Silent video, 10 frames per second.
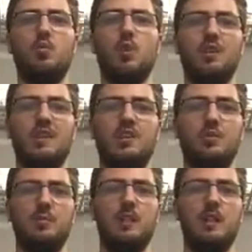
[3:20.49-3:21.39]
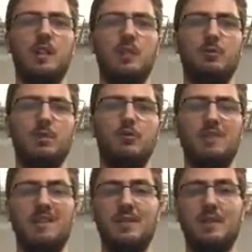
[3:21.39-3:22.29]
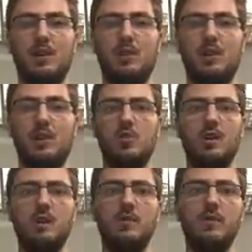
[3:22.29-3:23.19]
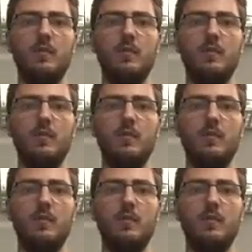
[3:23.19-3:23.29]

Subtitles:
what instruments I was using in my wire choir.